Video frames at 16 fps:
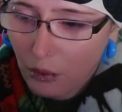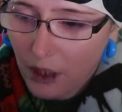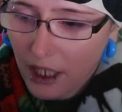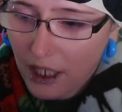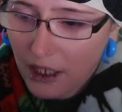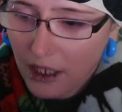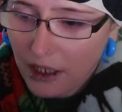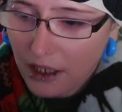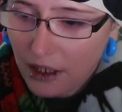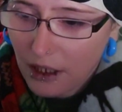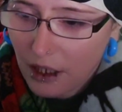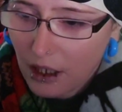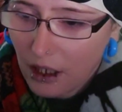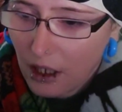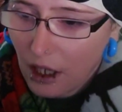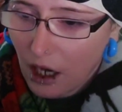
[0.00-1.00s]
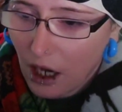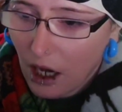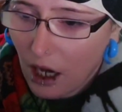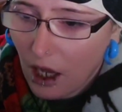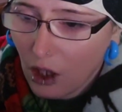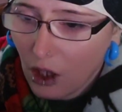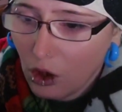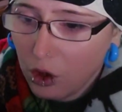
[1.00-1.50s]
risk.
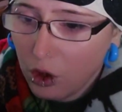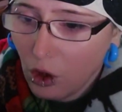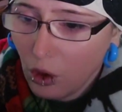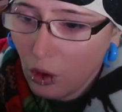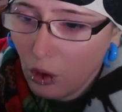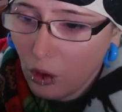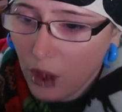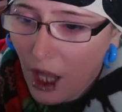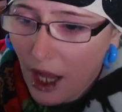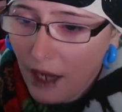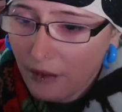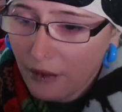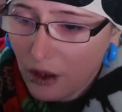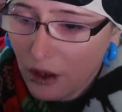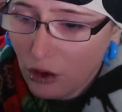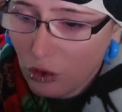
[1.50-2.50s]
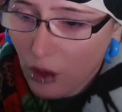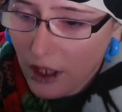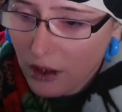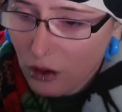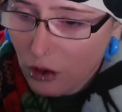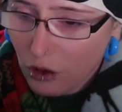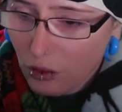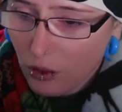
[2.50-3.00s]
Live
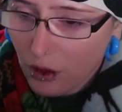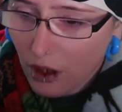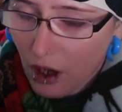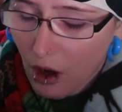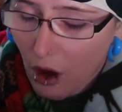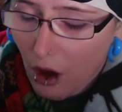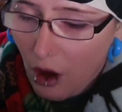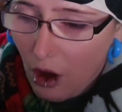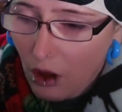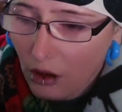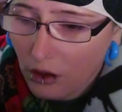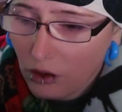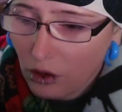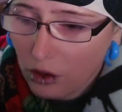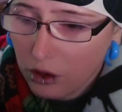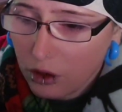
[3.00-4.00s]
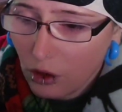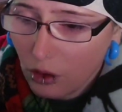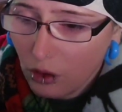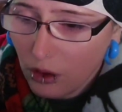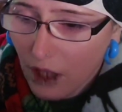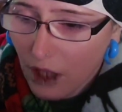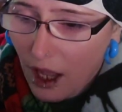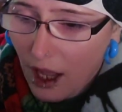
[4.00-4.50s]
dressers recall.
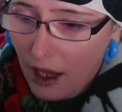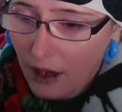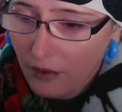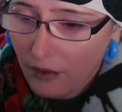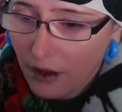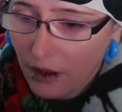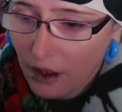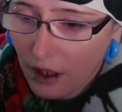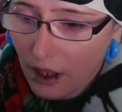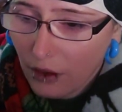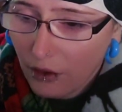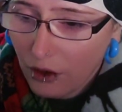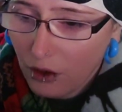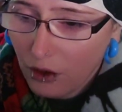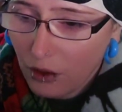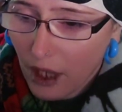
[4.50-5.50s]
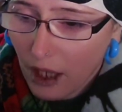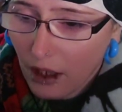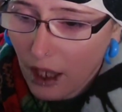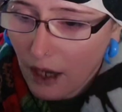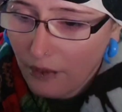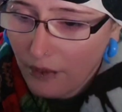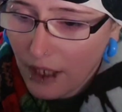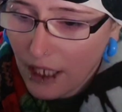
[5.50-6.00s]
Live,
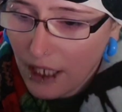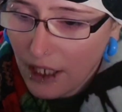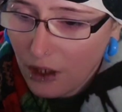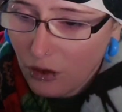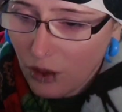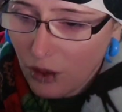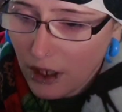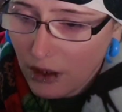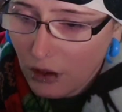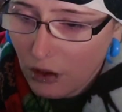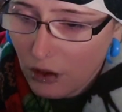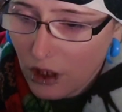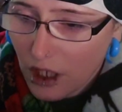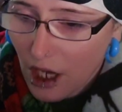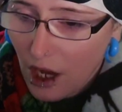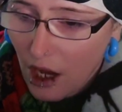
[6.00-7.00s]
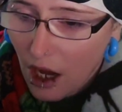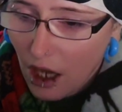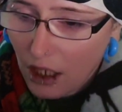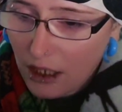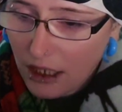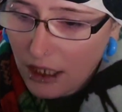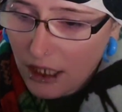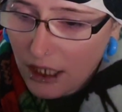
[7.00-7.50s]
Lulive dressers,
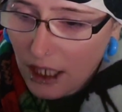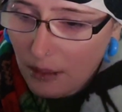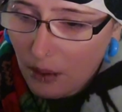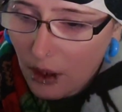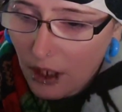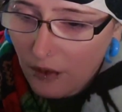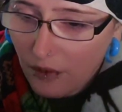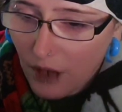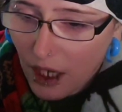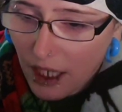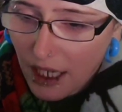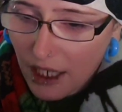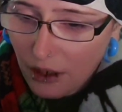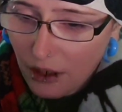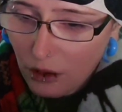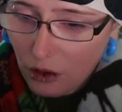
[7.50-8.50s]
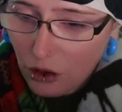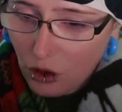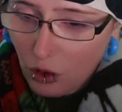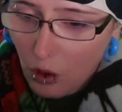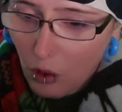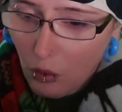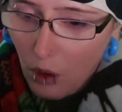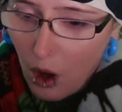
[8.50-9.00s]
unstable if not anchored to
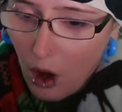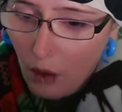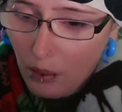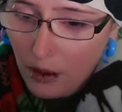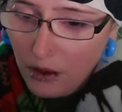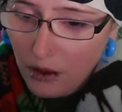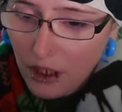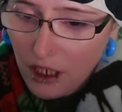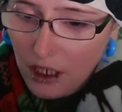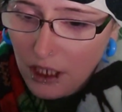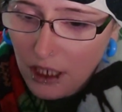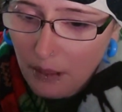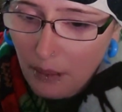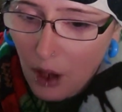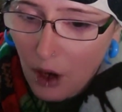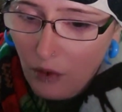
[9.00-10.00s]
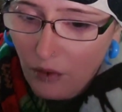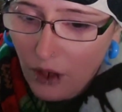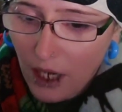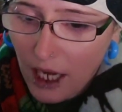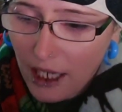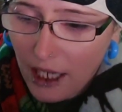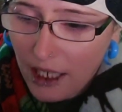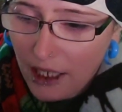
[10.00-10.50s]
a wall, posing tip over
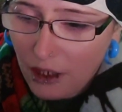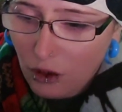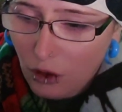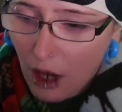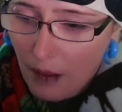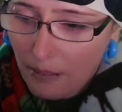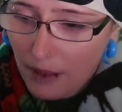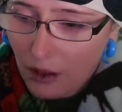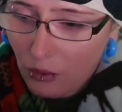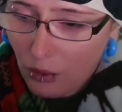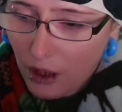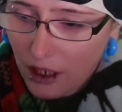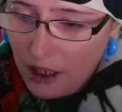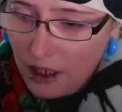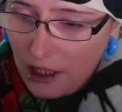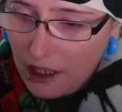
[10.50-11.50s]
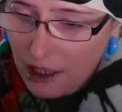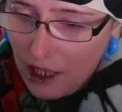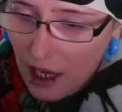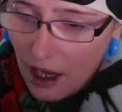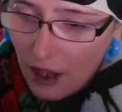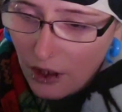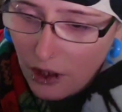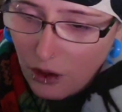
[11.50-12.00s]
and entrapment risks.
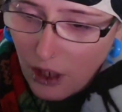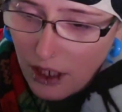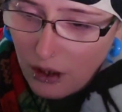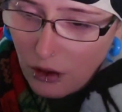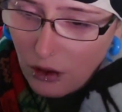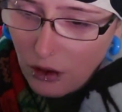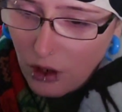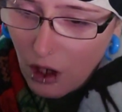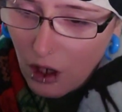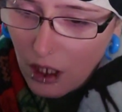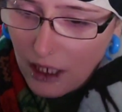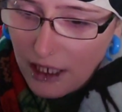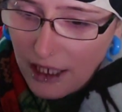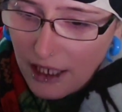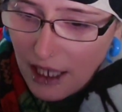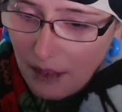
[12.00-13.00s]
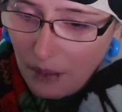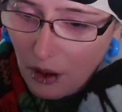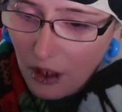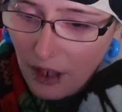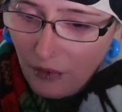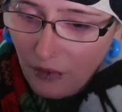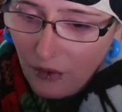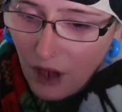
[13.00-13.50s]
The dressers are unstable
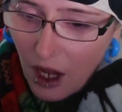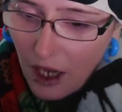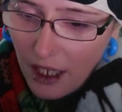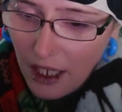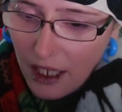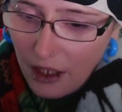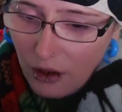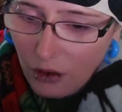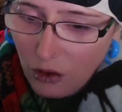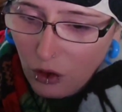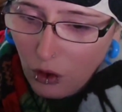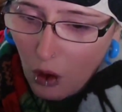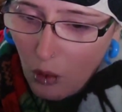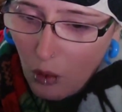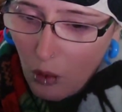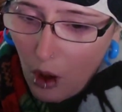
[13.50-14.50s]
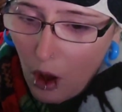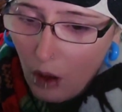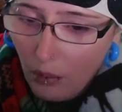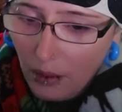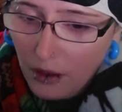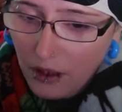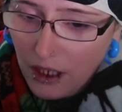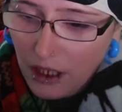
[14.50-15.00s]
if not anchored to a wall,
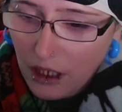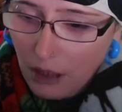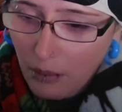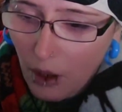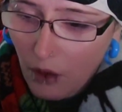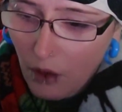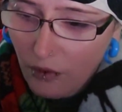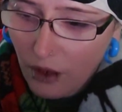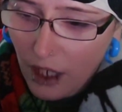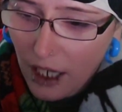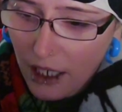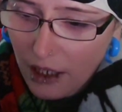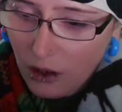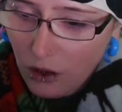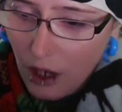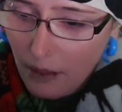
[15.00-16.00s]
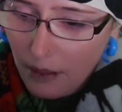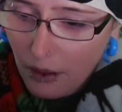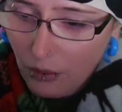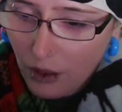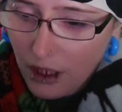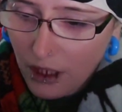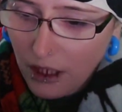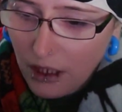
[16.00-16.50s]
posing tip over and entrapment
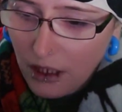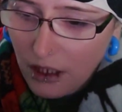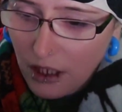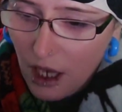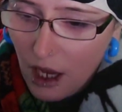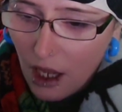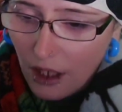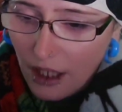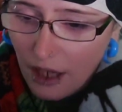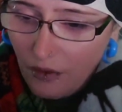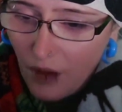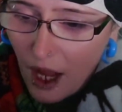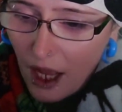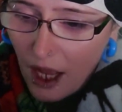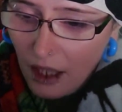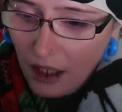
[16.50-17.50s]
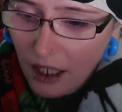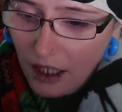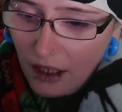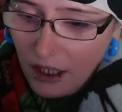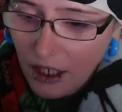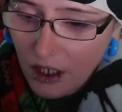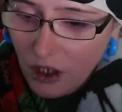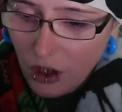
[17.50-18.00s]
risks. They violate
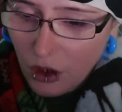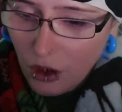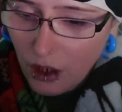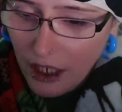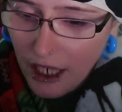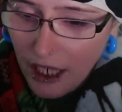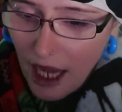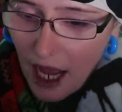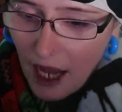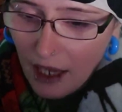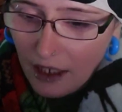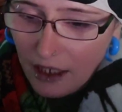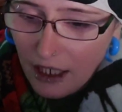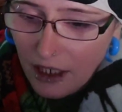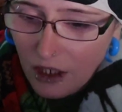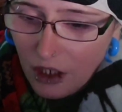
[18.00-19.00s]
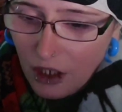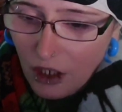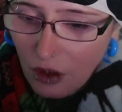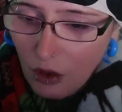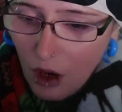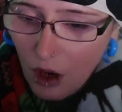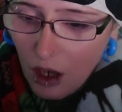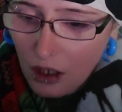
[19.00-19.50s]
the Sturdy Act,
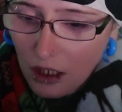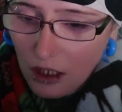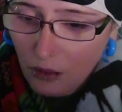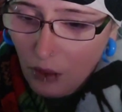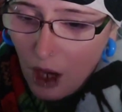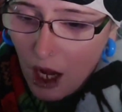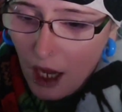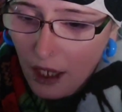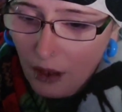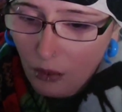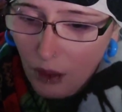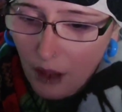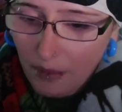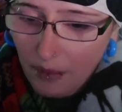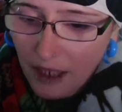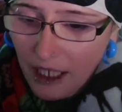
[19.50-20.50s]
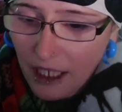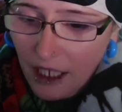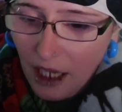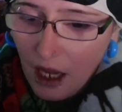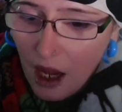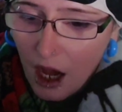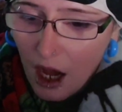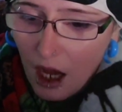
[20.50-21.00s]
STURDY, remedy,
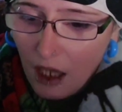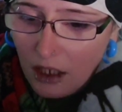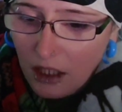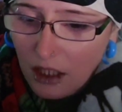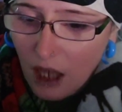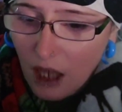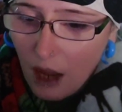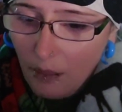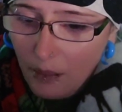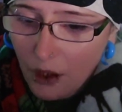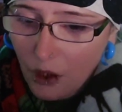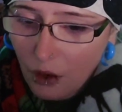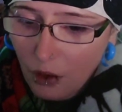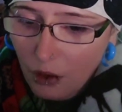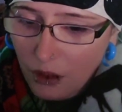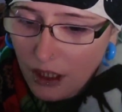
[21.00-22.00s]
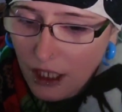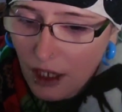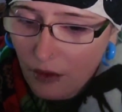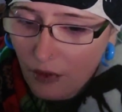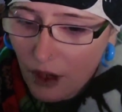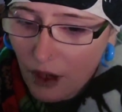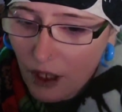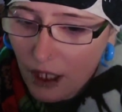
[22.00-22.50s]
stop use
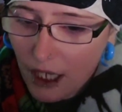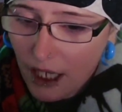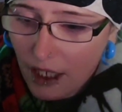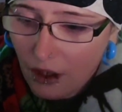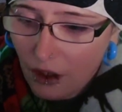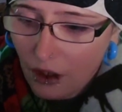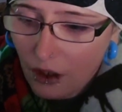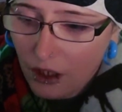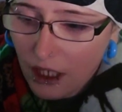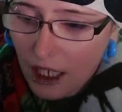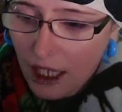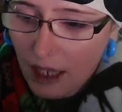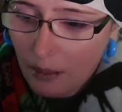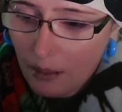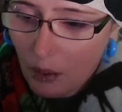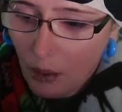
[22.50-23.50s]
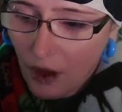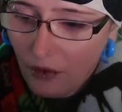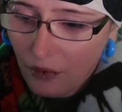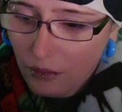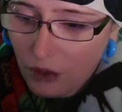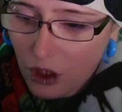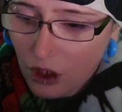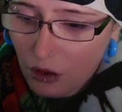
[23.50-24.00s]
if unanchored, keep away
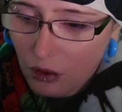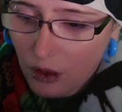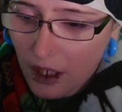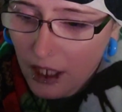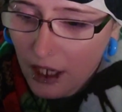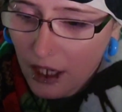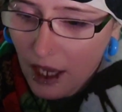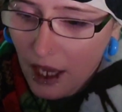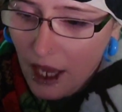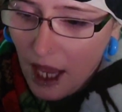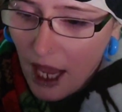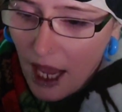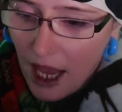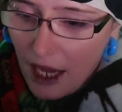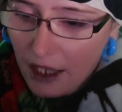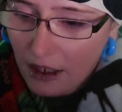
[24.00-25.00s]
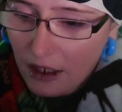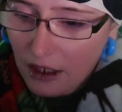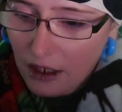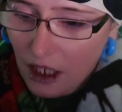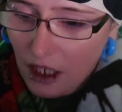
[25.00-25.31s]
from children, and